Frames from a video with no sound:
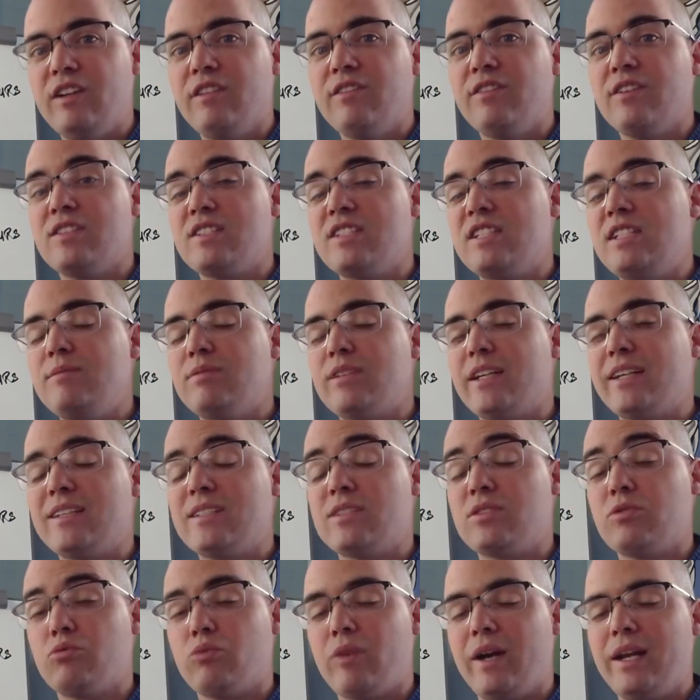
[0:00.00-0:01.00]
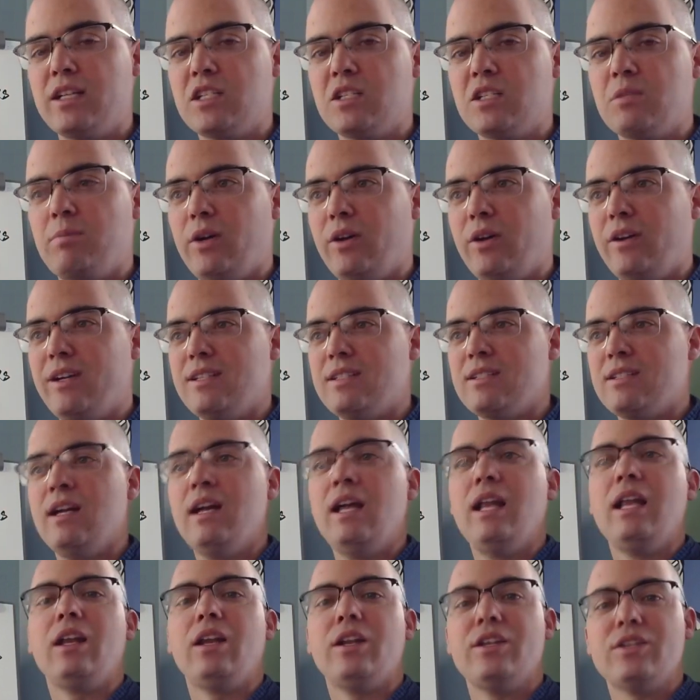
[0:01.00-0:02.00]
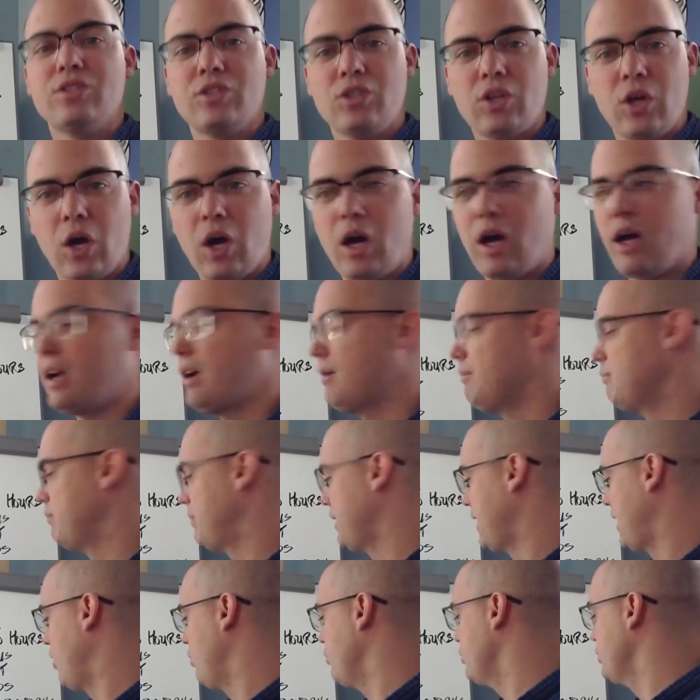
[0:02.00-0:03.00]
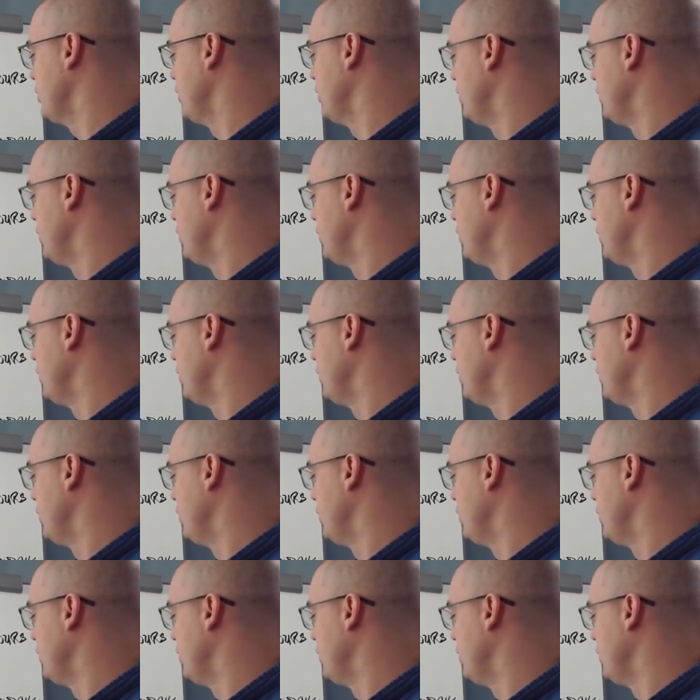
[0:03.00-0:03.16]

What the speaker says: if it seems like it's the right experience, let's talk about